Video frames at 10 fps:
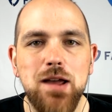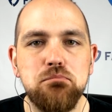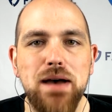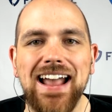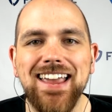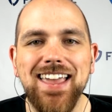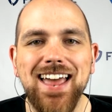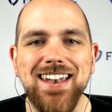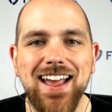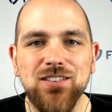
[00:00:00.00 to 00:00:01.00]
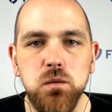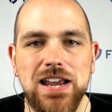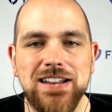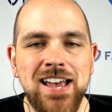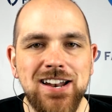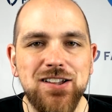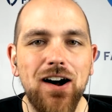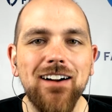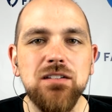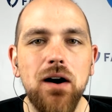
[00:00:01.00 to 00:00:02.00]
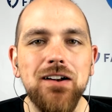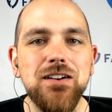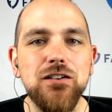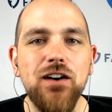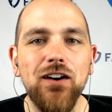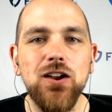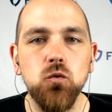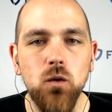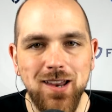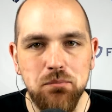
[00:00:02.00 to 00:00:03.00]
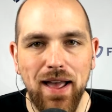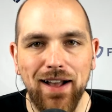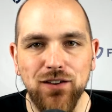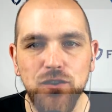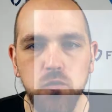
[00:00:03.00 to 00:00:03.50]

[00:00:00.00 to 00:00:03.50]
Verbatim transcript: Back again next week to talk some undervalued running backs